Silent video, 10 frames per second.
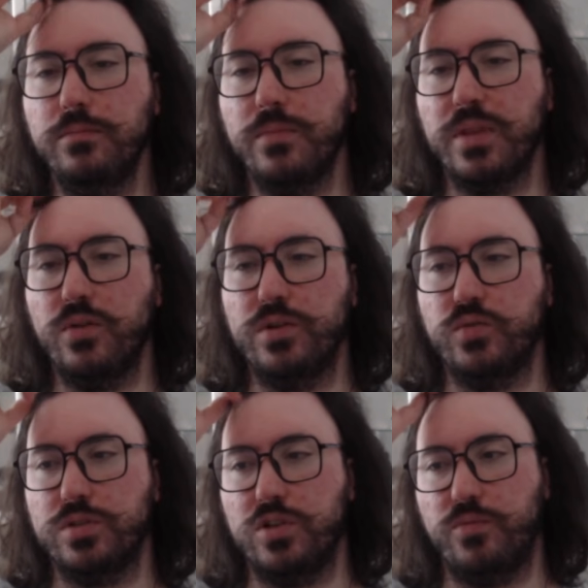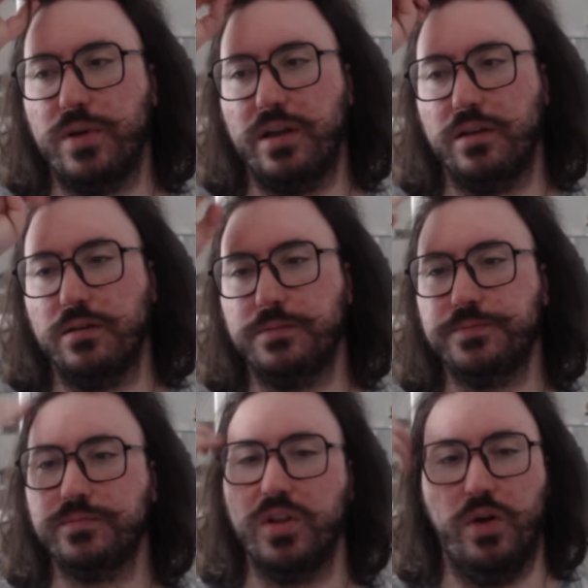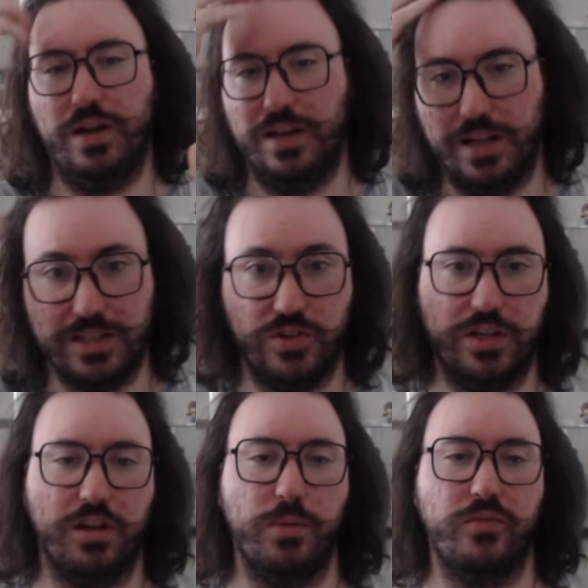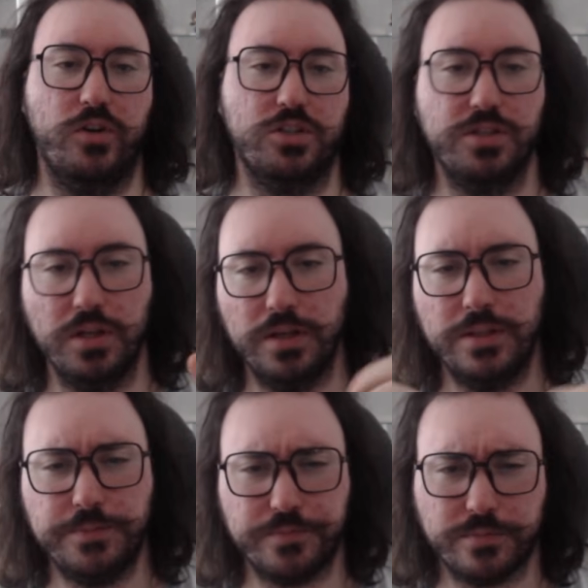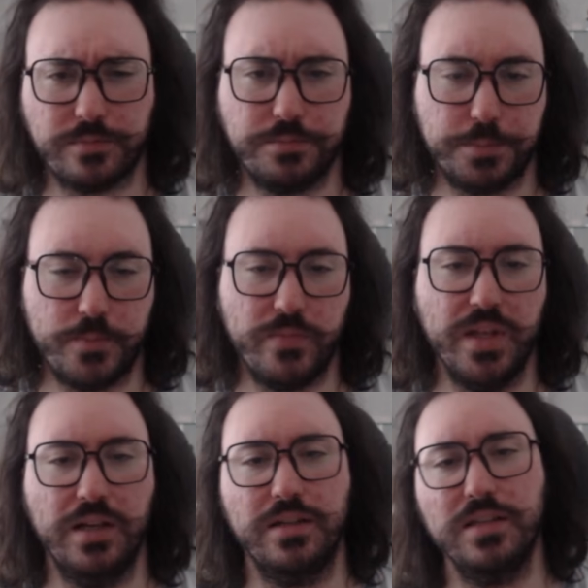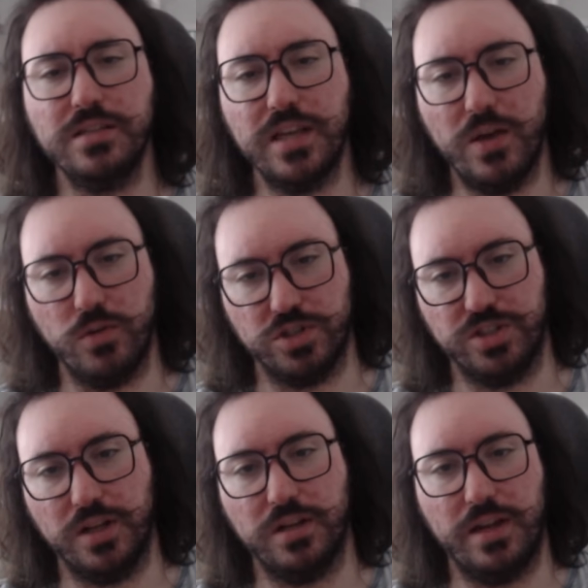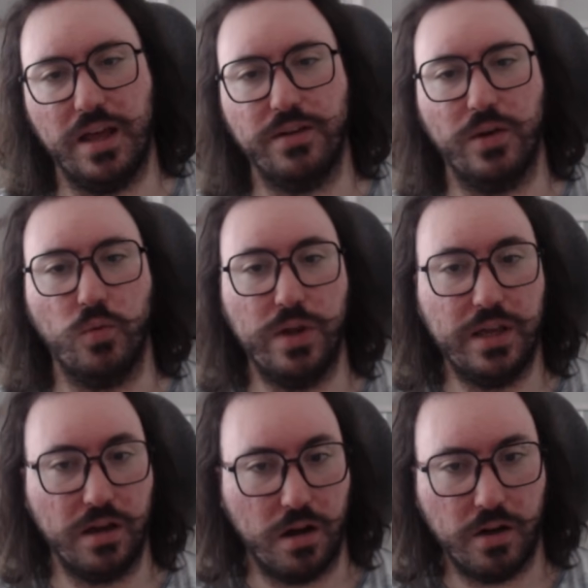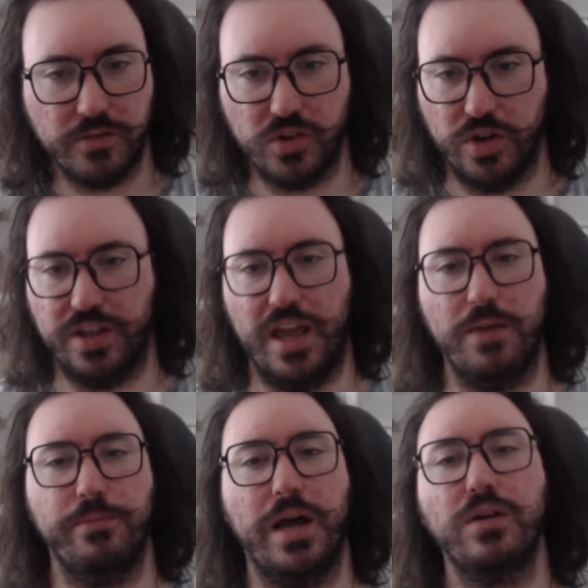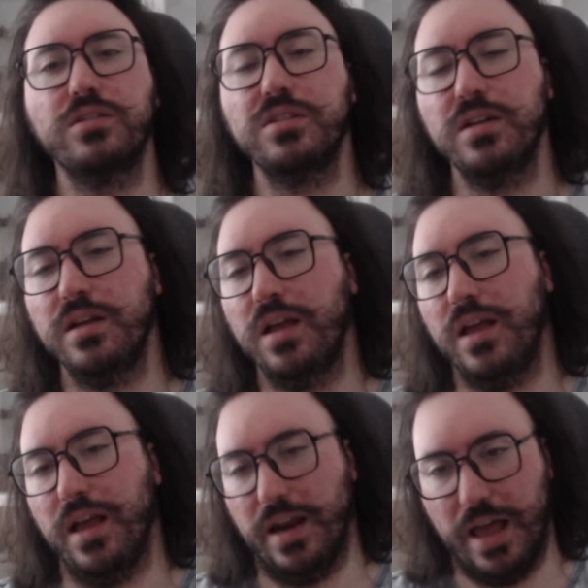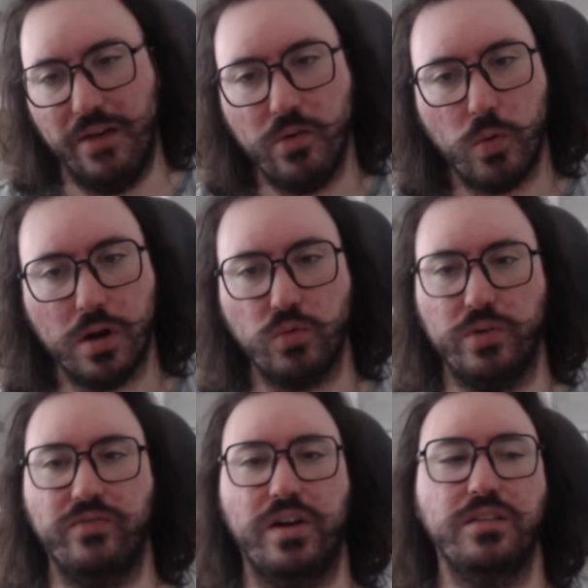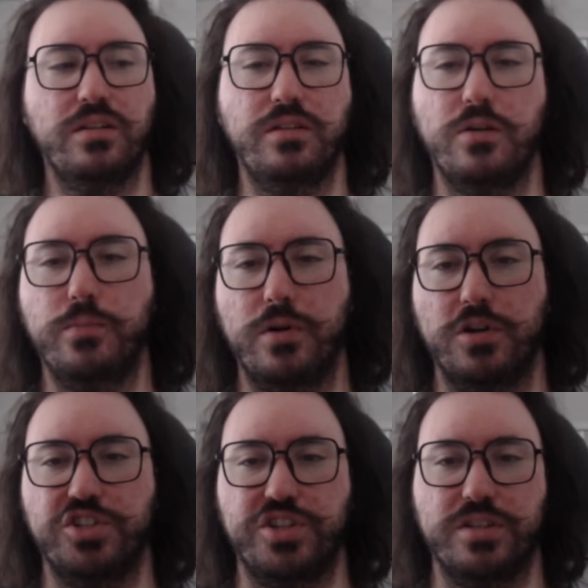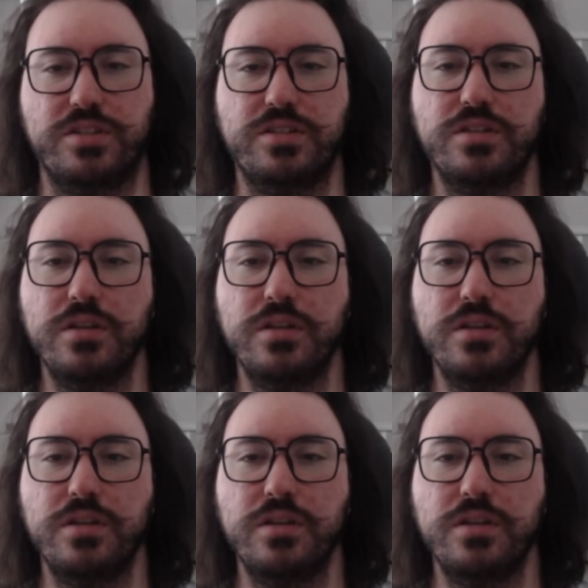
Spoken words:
which was on my... Alright, let's read the comment first. This game was shut down a week after it came out, and everyone refunded their purchase.